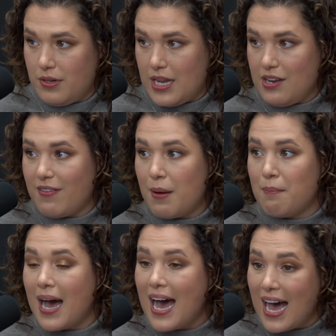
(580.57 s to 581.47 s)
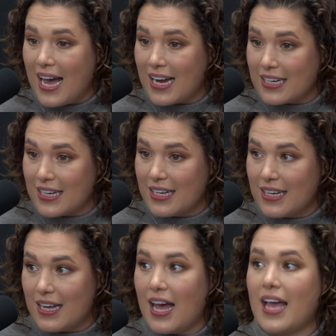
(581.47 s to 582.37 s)
And if I'm behind,
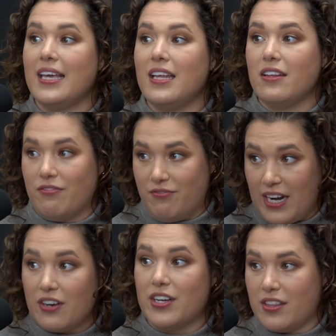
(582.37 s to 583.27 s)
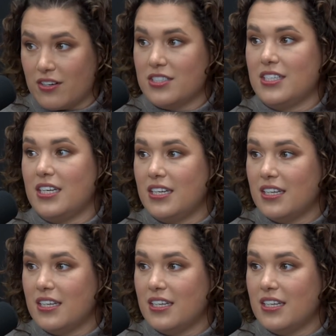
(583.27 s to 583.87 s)
I get very thirsty.